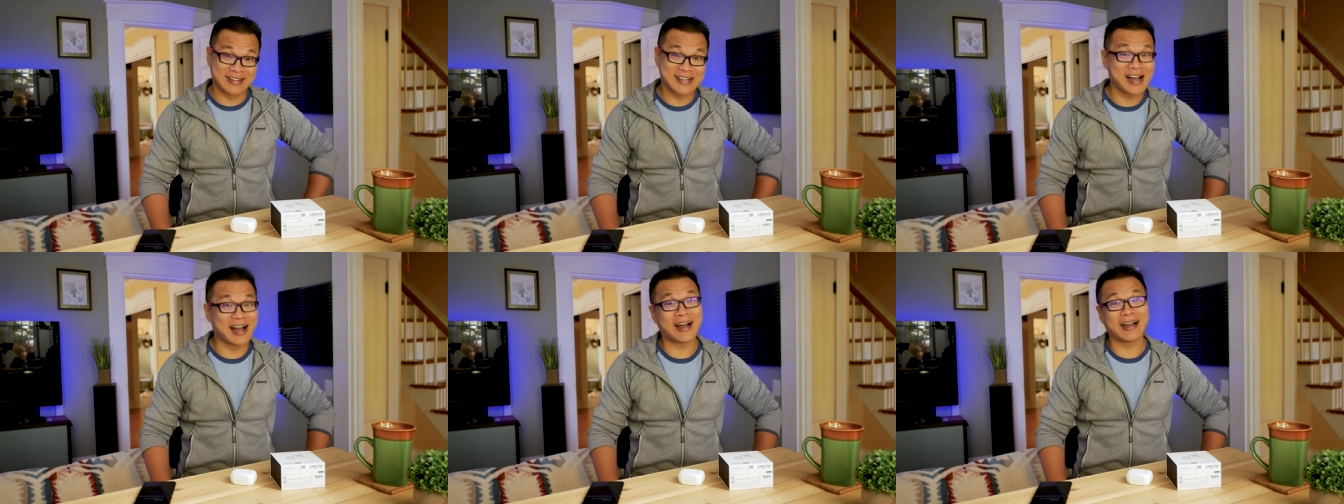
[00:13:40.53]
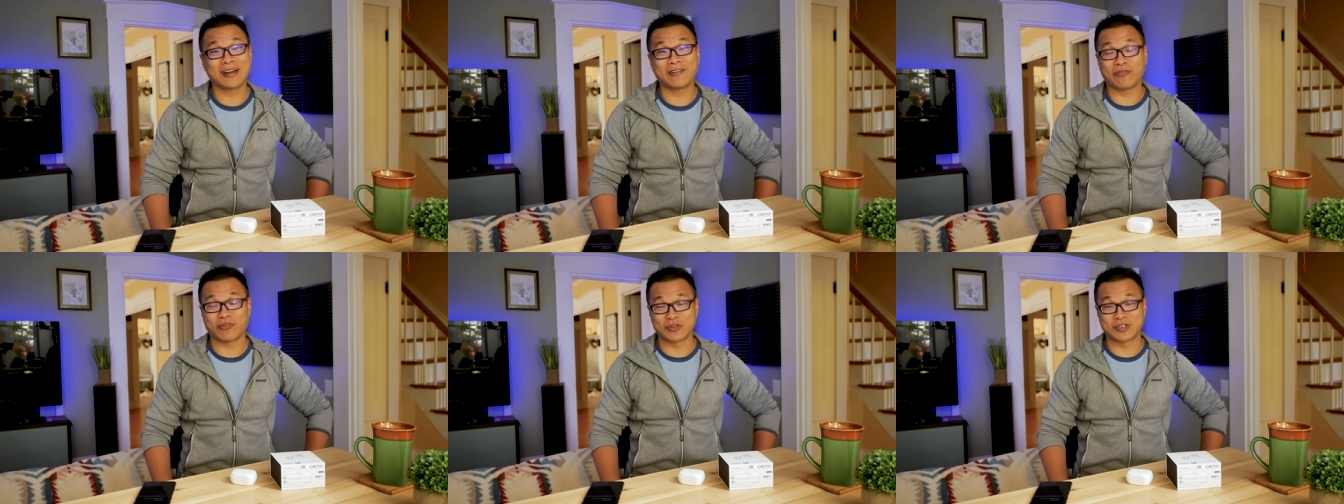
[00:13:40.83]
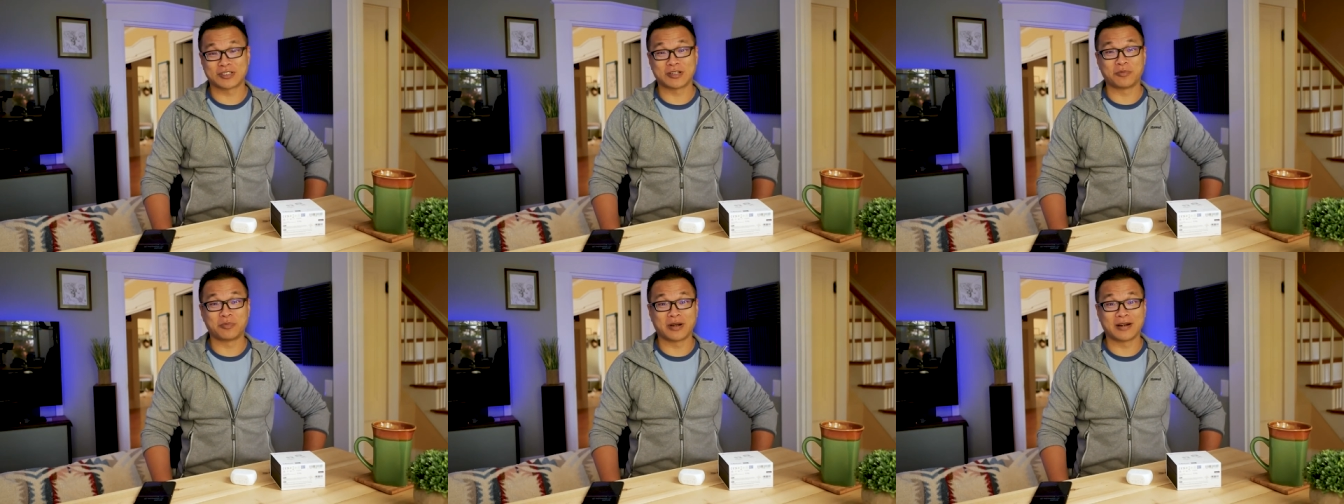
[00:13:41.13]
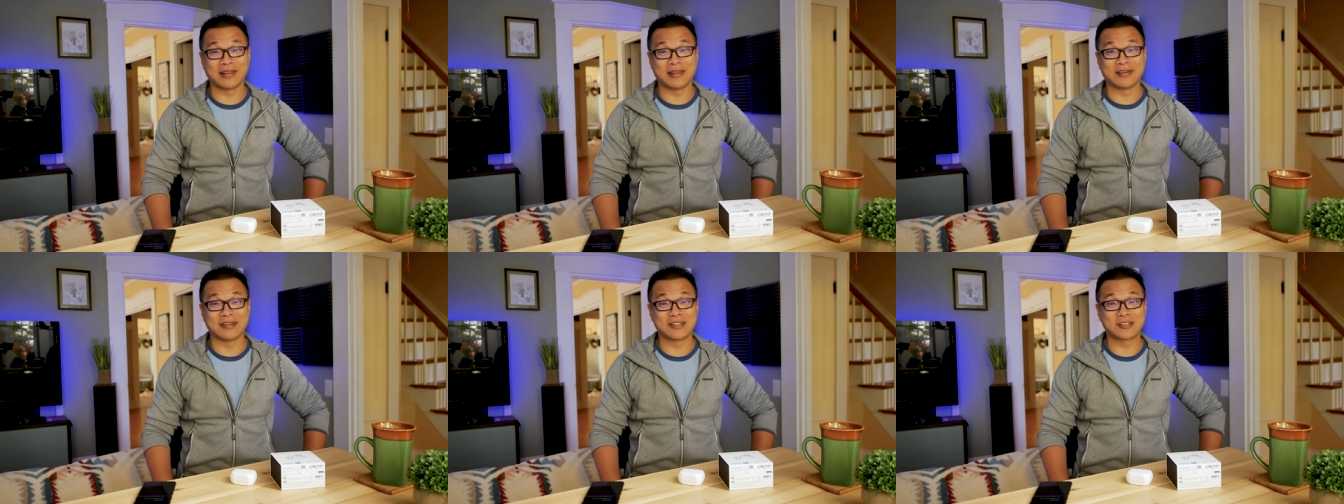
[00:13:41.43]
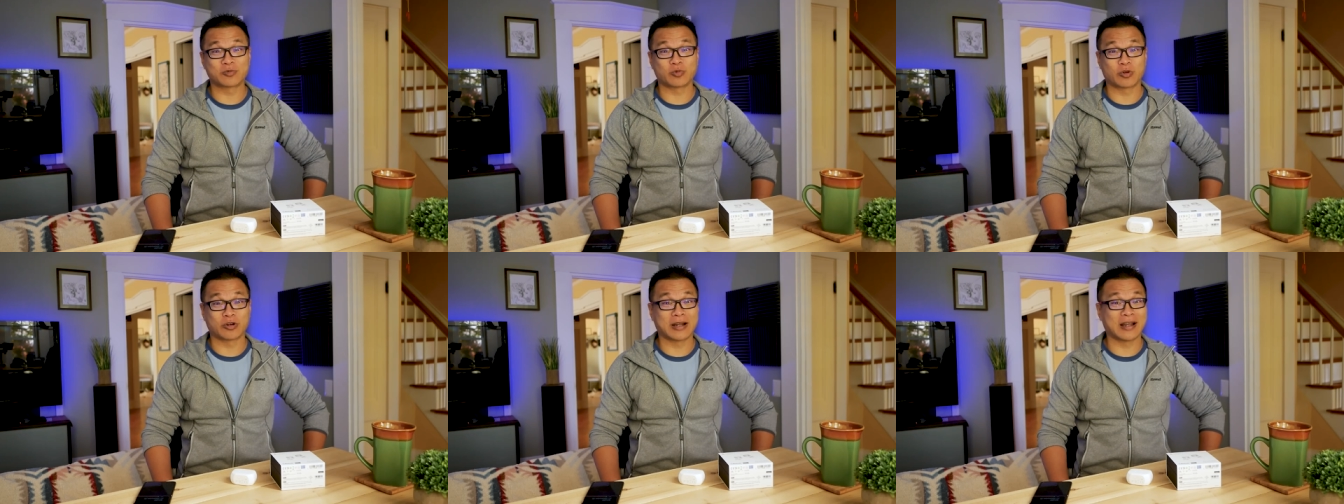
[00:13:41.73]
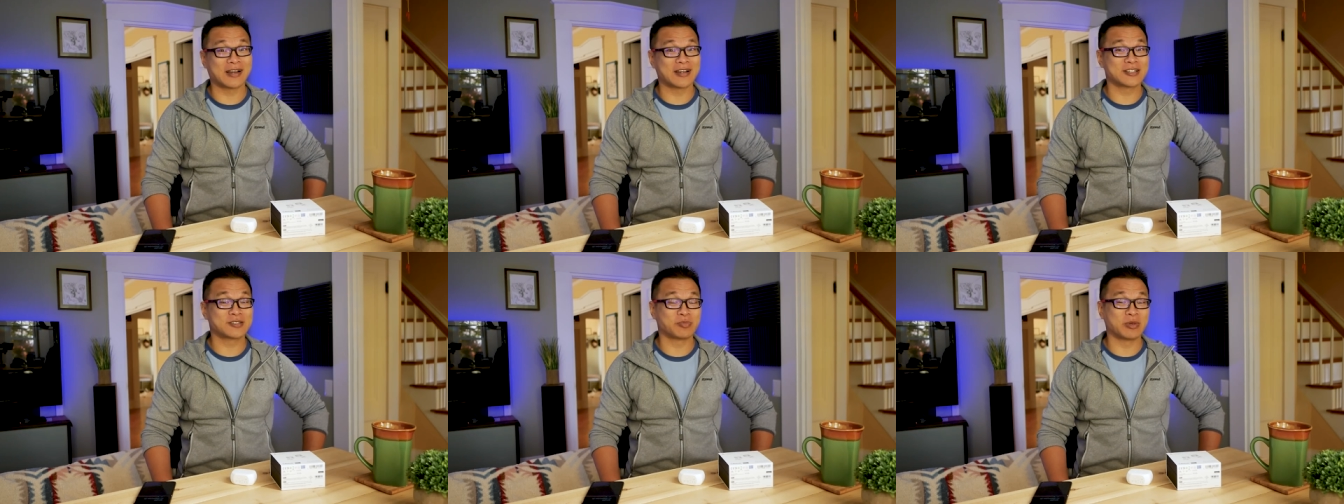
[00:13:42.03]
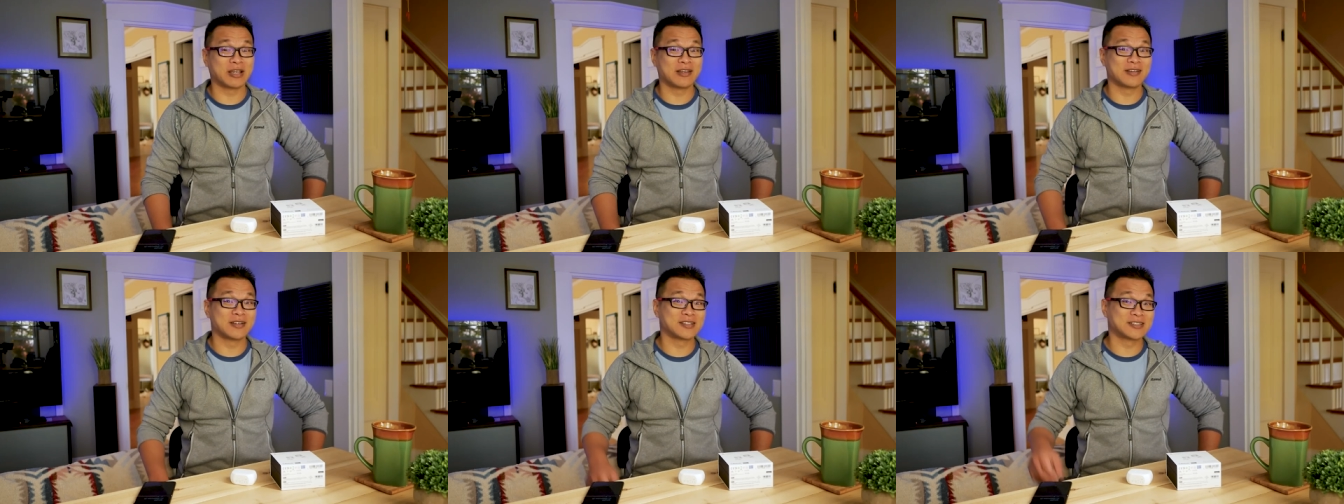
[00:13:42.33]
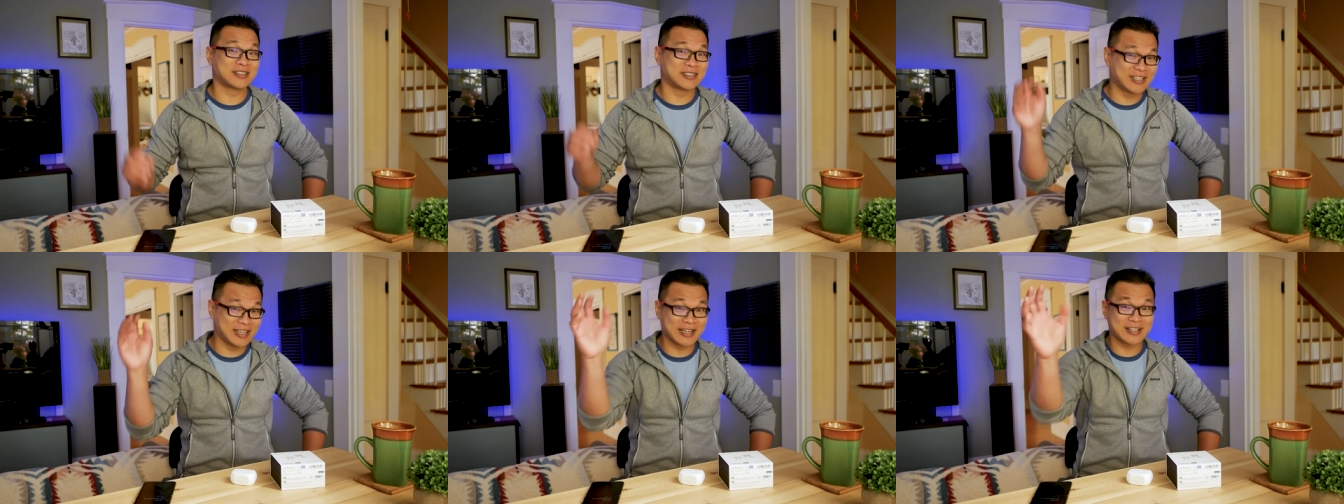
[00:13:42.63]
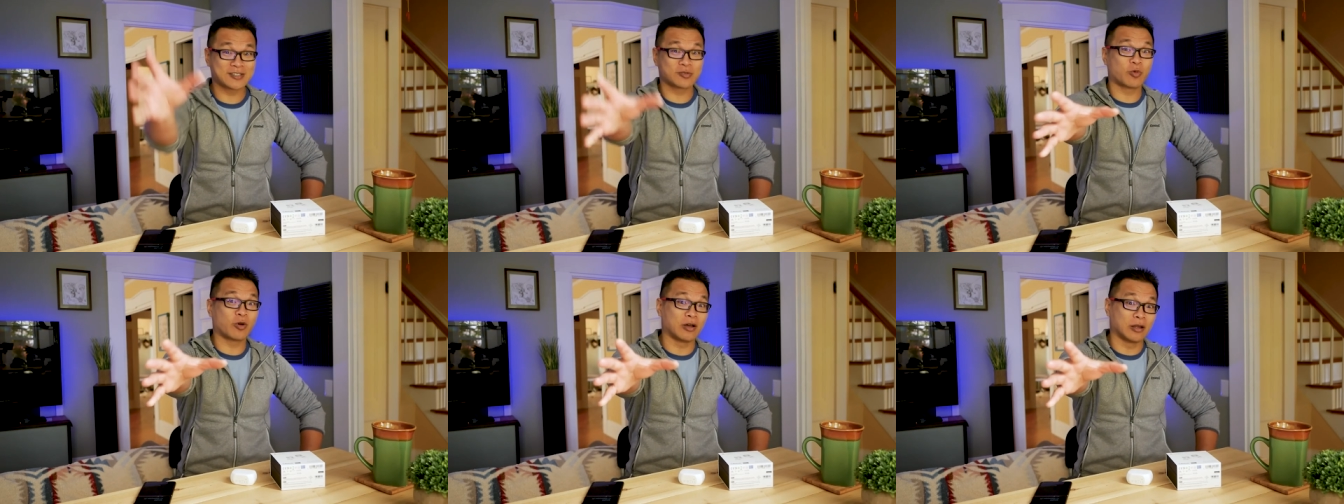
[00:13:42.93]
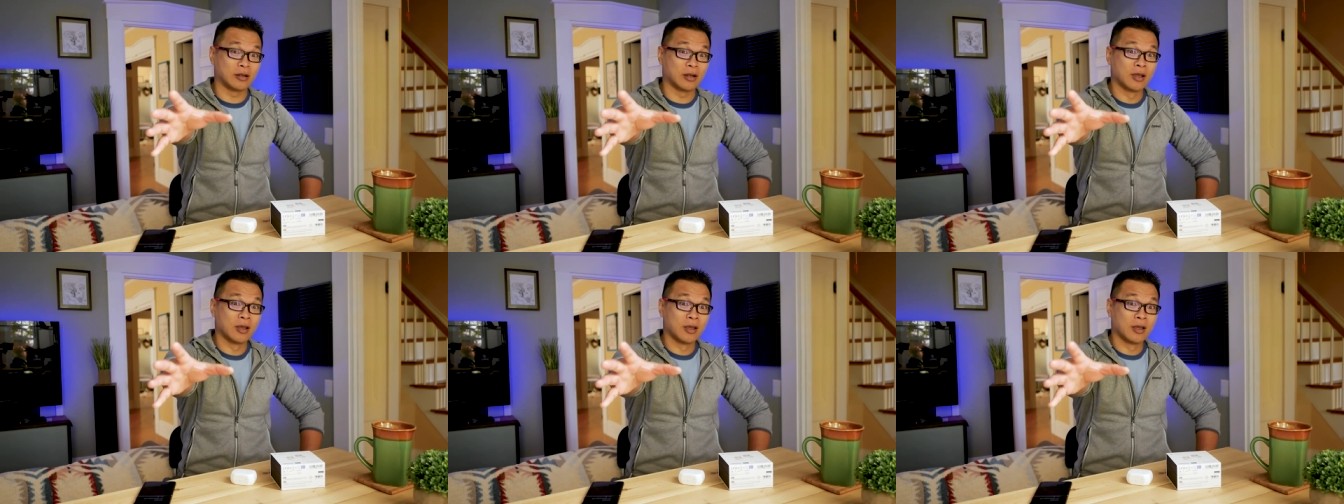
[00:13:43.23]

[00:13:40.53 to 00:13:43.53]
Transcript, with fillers: kind for somebody in this world, guys, because guess what?